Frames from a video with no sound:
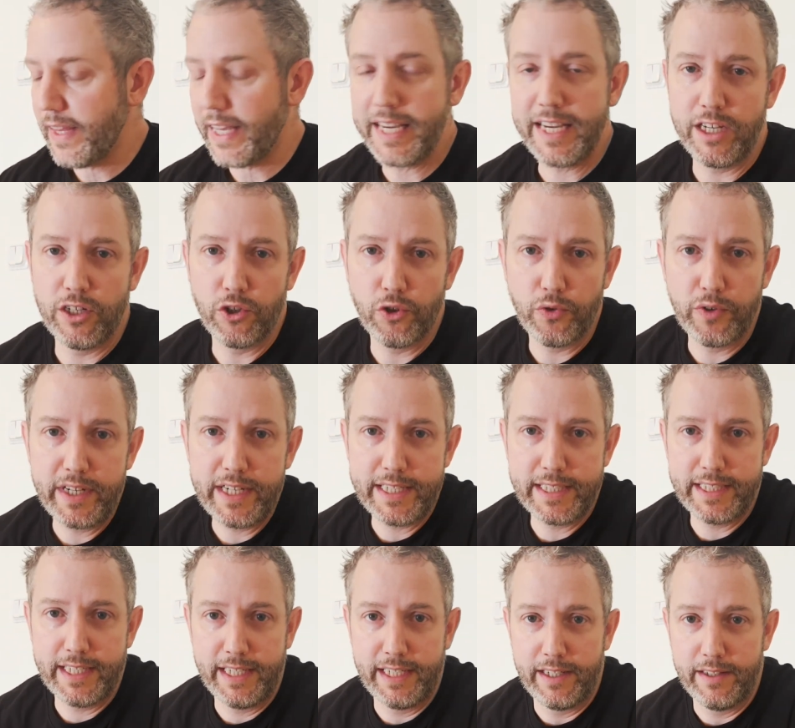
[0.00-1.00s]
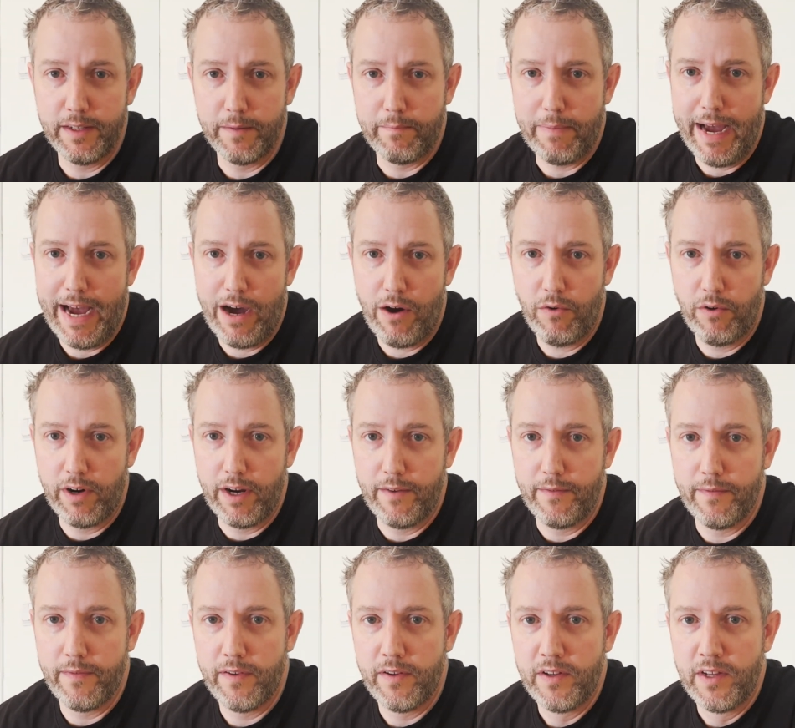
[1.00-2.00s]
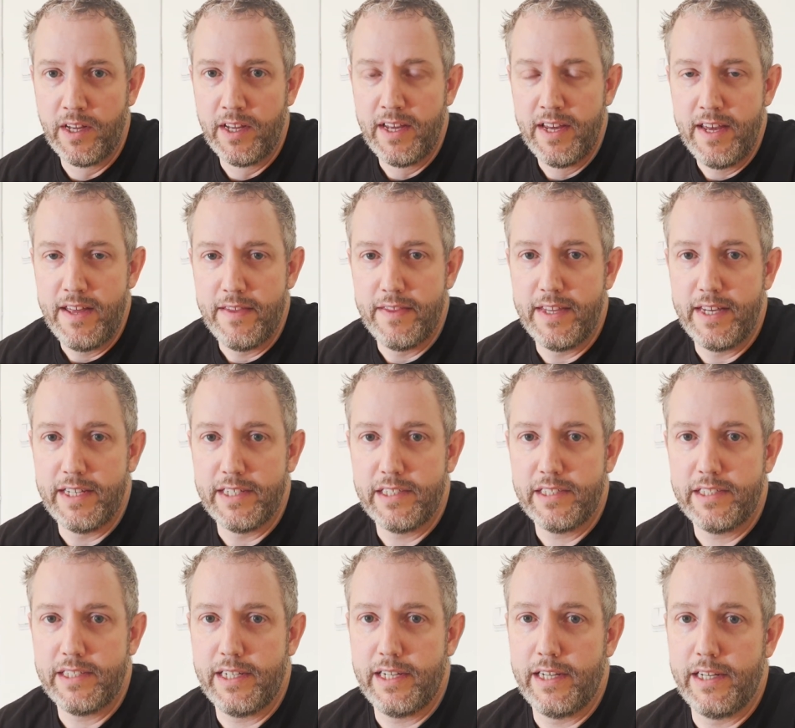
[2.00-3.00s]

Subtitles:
increasing the power of this